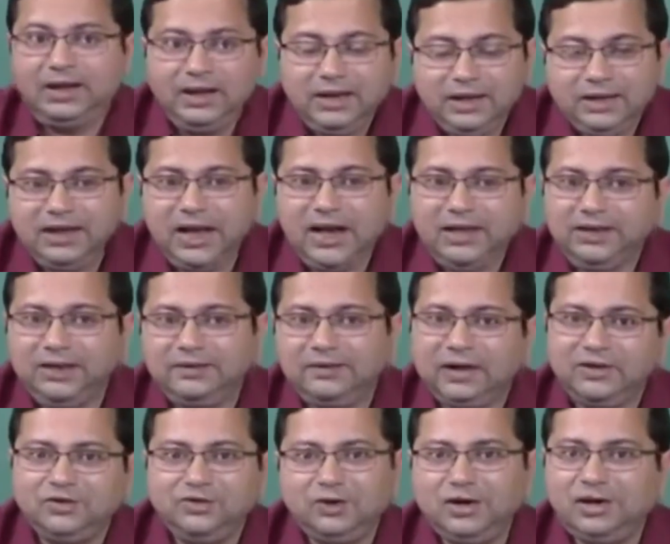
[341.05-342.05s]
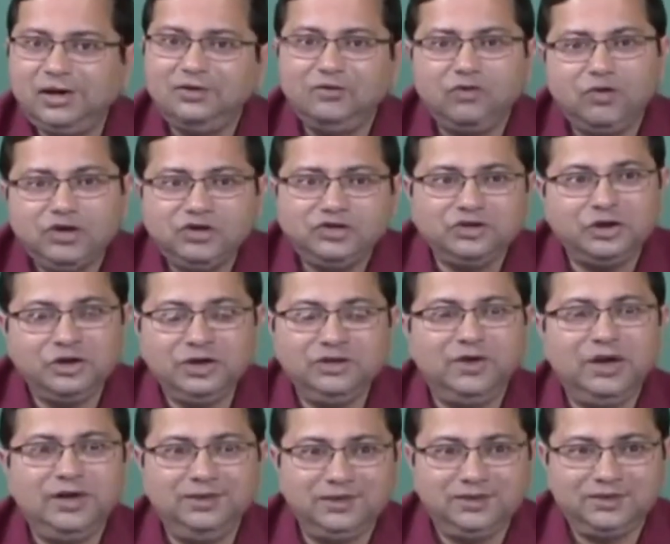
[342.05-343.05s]
and igniters actually as one
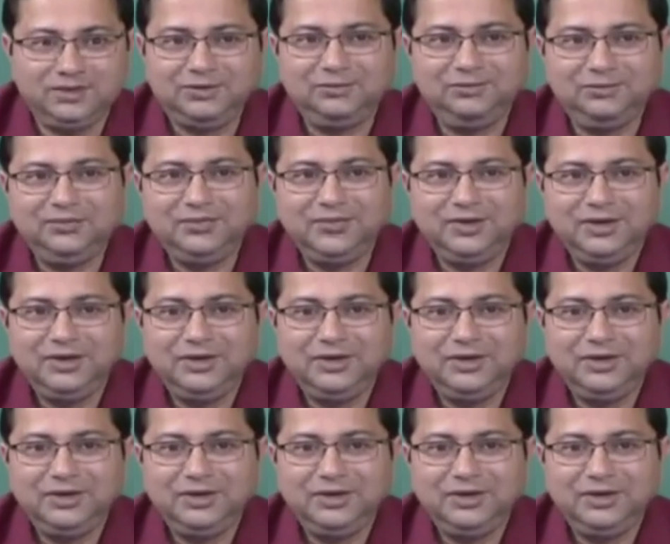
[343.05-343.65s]
shot devices.